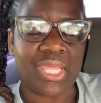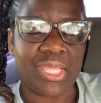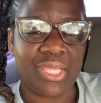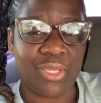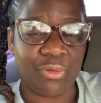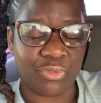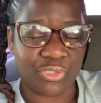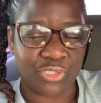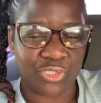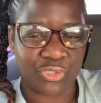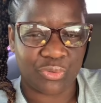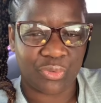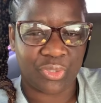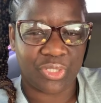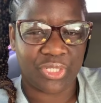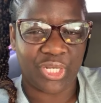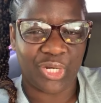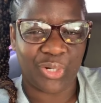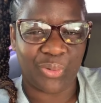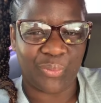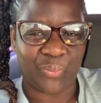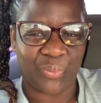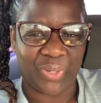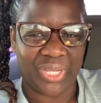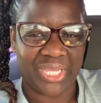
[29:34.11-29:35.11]
He was doing
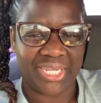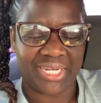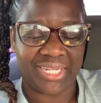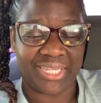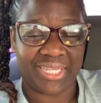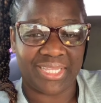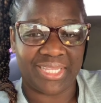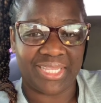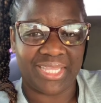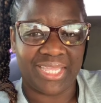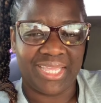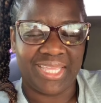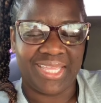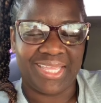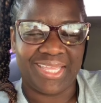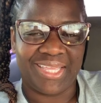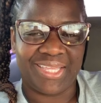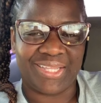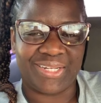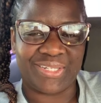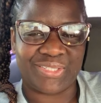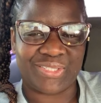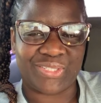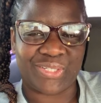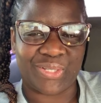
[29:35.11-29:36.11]
their wedding,
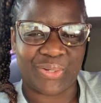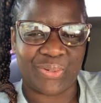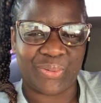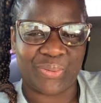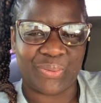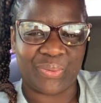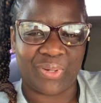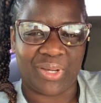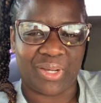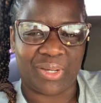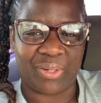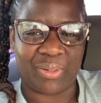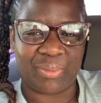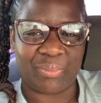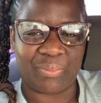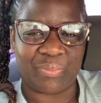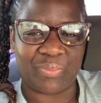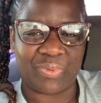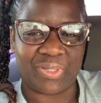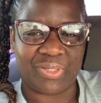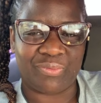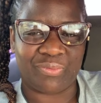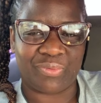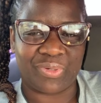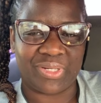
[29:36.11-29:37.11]
and so
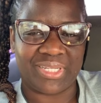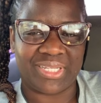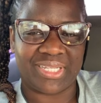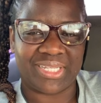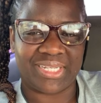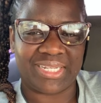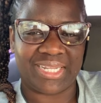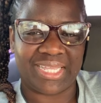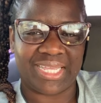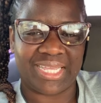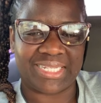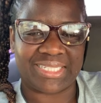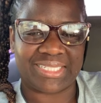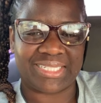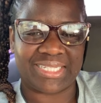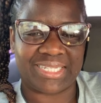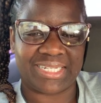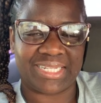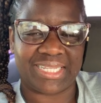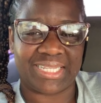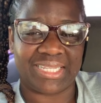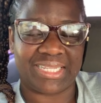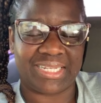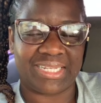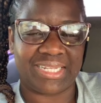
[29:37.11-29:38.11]
we
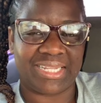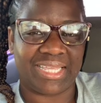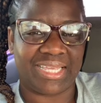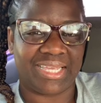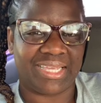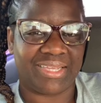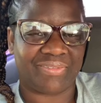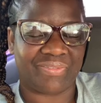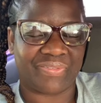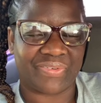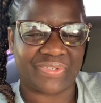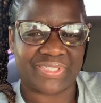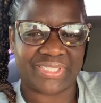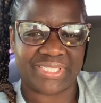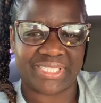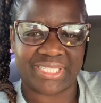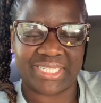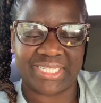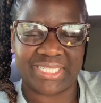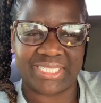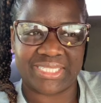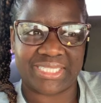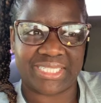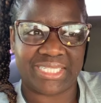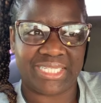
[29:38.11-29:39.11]
reconnected, and ever
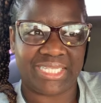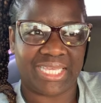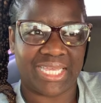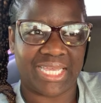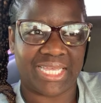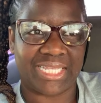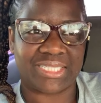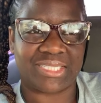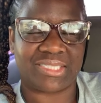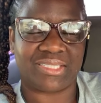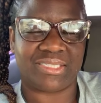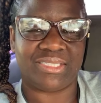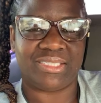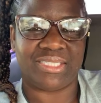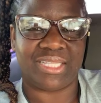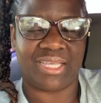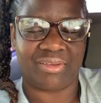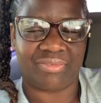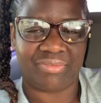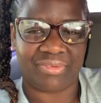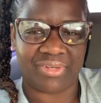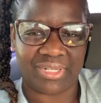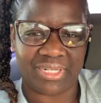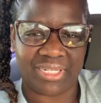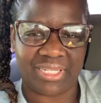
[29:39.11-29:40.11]
since he has
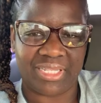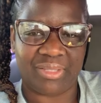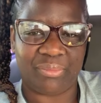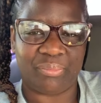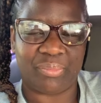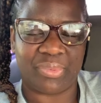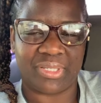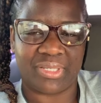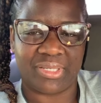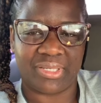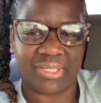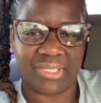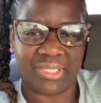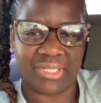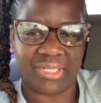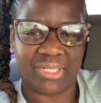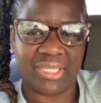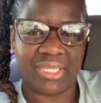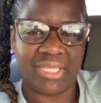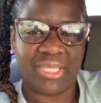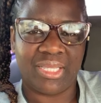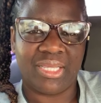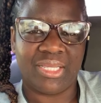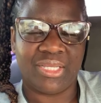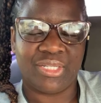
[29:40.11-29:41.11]
definitely been
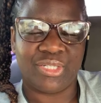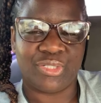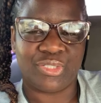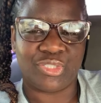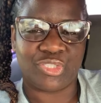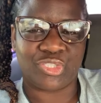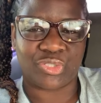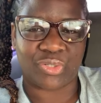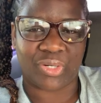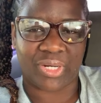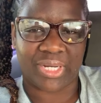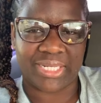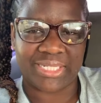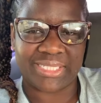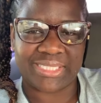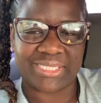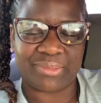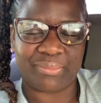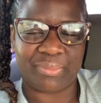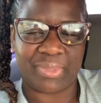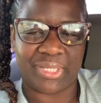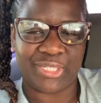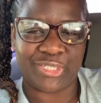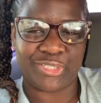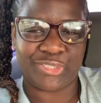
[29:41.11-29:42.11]
trying
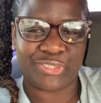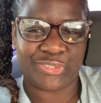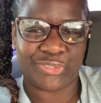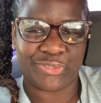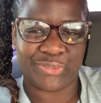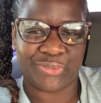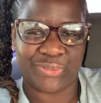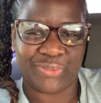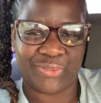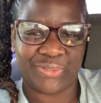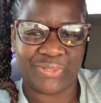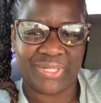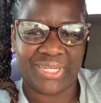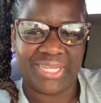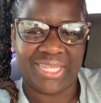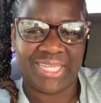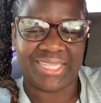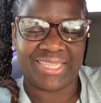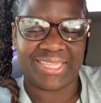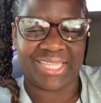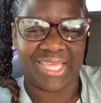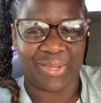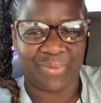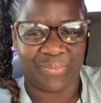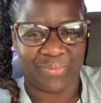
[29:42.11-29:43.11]
to make sure
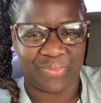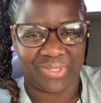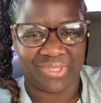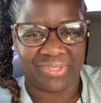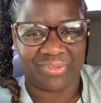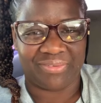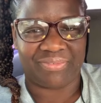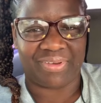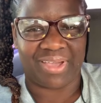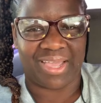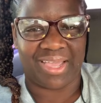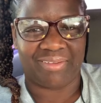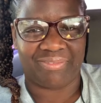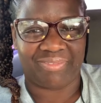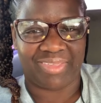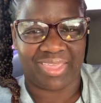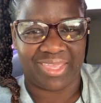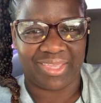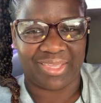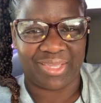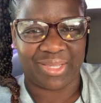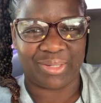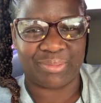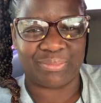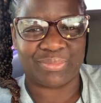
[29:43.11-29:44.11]
that when the
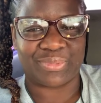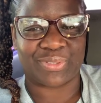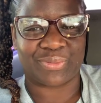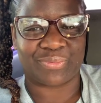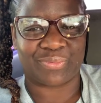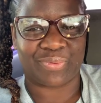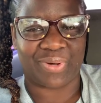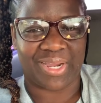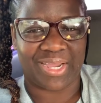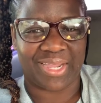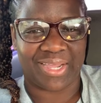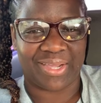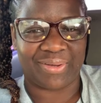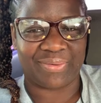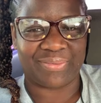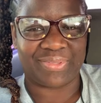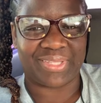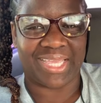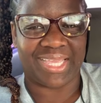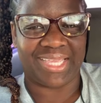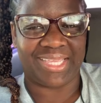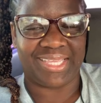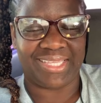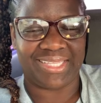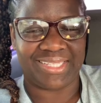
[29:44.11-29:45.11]
5K comes around
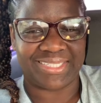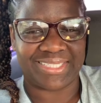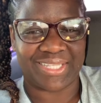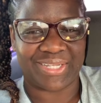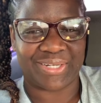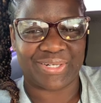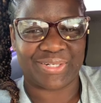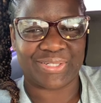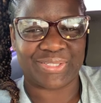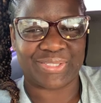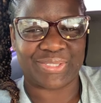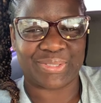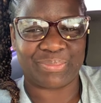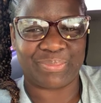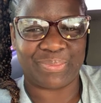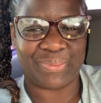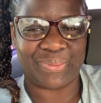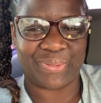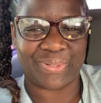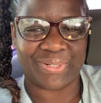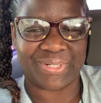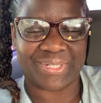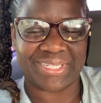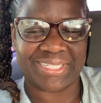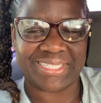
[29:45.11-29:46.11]
that he's there to
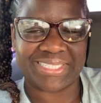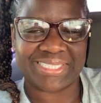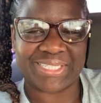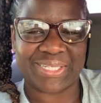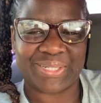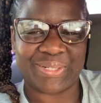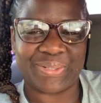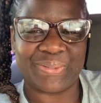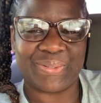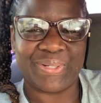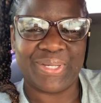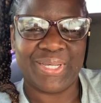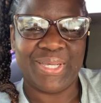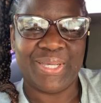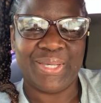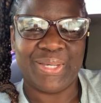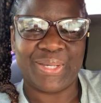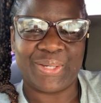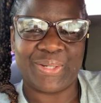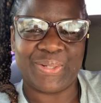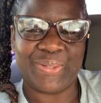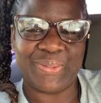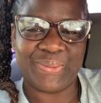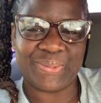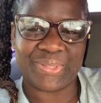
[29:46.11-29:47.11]
support us. So
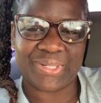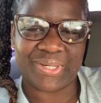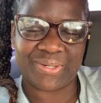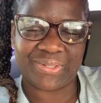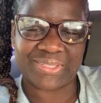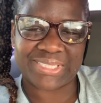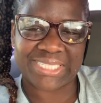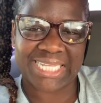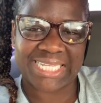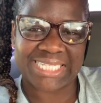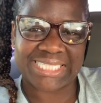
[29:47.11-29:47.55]
kudos.